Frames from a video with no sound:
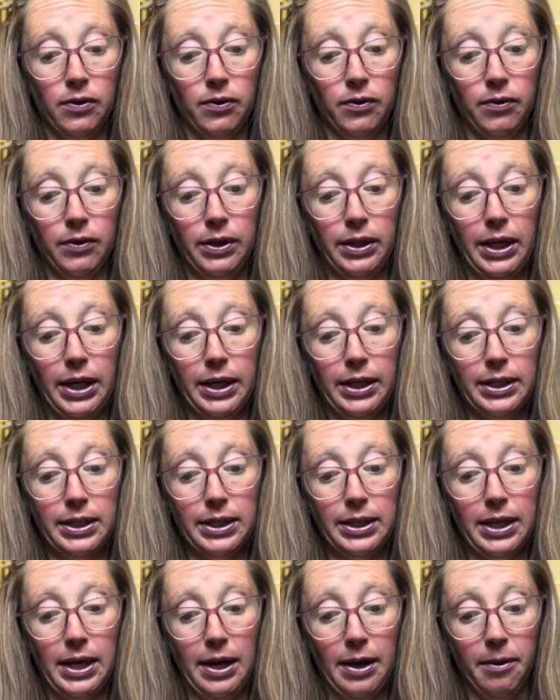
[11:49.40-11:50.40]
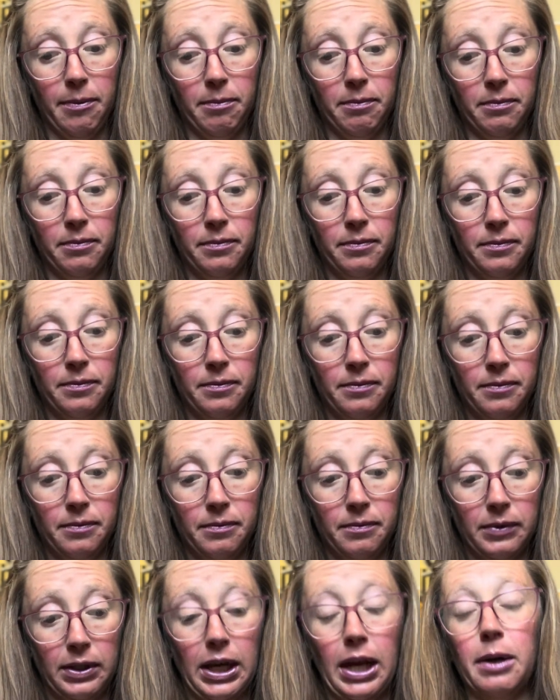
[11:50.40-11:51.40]
Related to them.
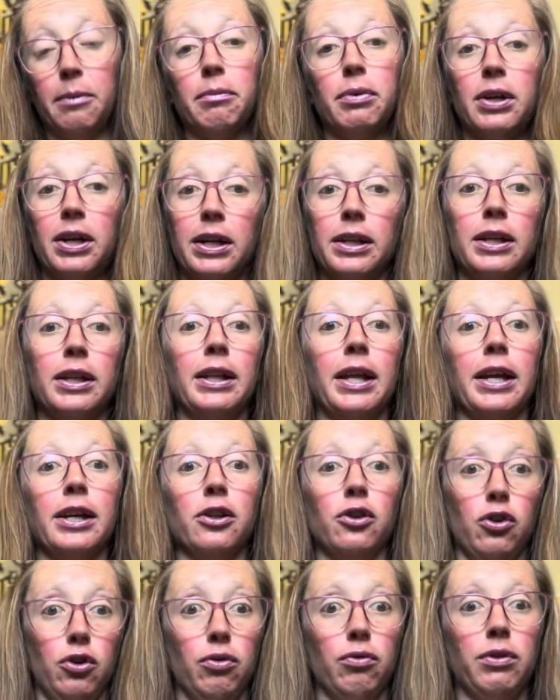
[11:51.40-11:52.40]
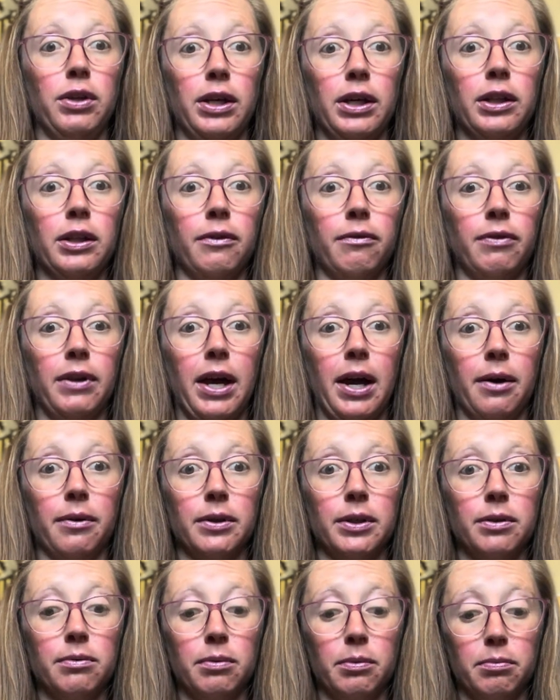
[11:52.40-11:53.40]
Get them predicting, like, do you think the
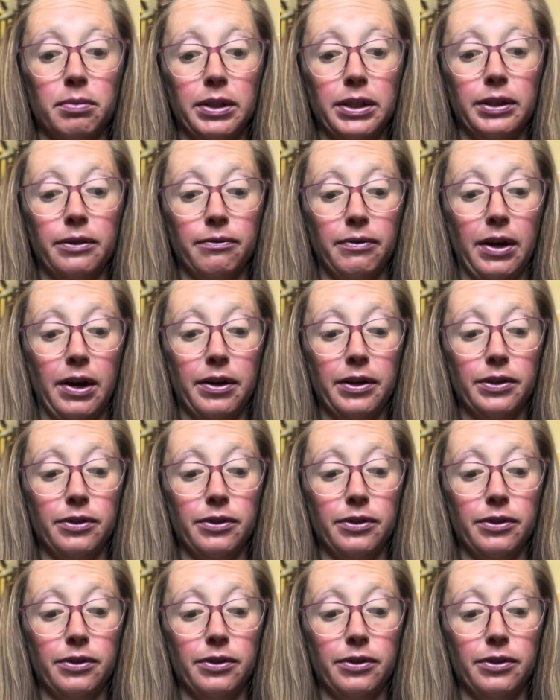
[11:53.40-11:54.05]
flowers will bring the fairies?